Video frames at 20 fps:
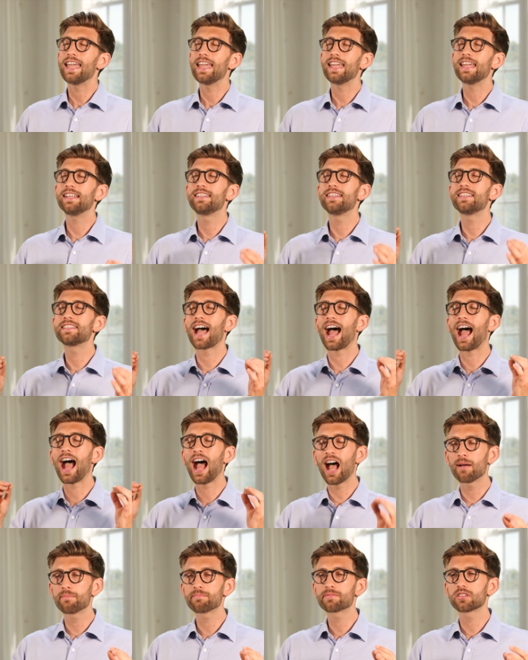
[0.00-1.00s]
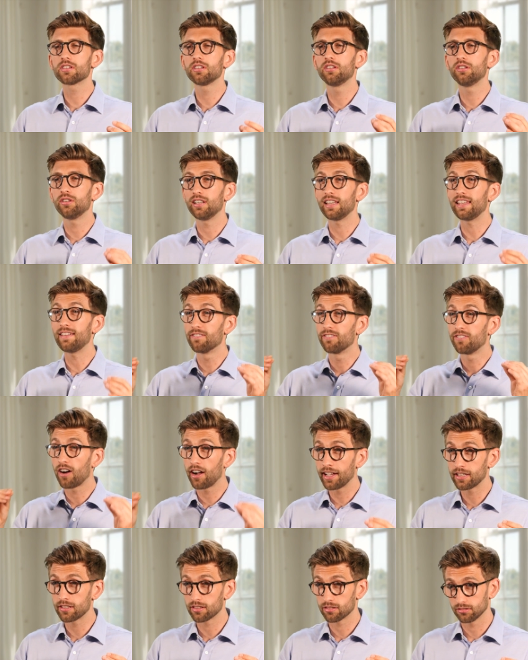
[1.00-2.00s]
It is absolutely
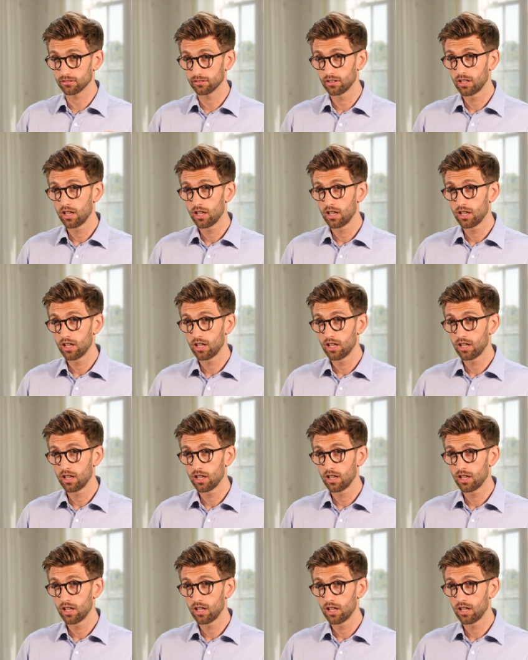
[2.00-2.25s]
vital